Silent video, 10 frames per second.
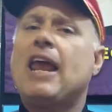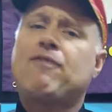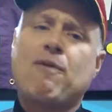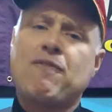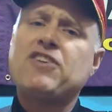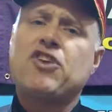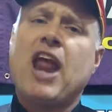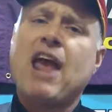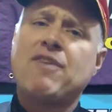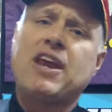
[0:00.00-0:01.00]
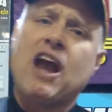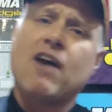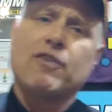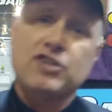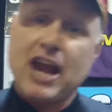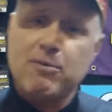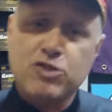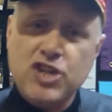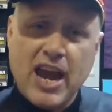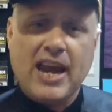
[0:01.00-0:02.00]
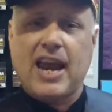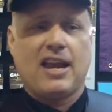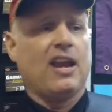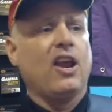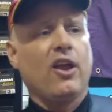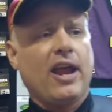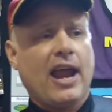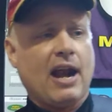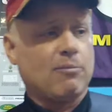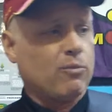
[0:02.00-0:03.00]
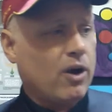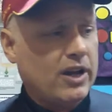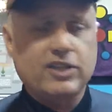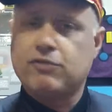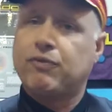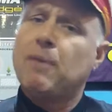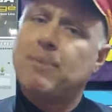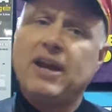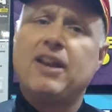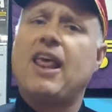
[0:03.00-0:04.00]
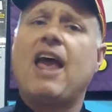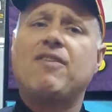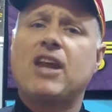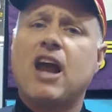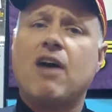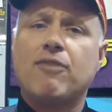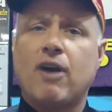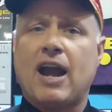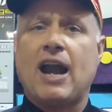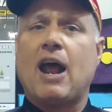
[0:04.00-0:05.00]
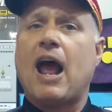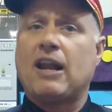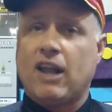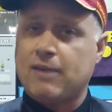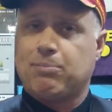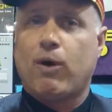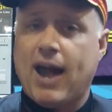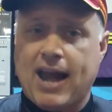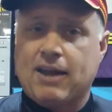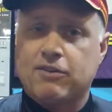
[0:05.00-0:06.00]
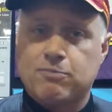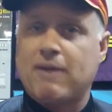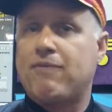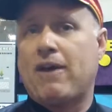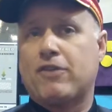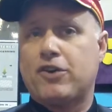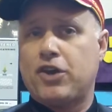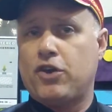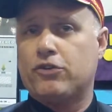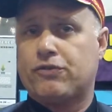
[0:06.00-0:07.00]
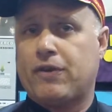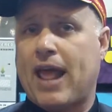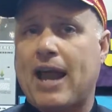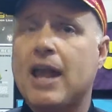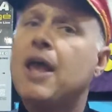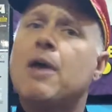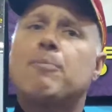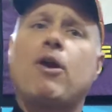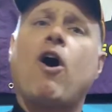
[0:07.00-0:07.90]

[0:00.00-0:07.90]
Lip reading: If I'm fishing heavy cover, say I'm jigging, and I'm really just flipping into the heavy cover, and I like braid, it's my favorite to use for that, but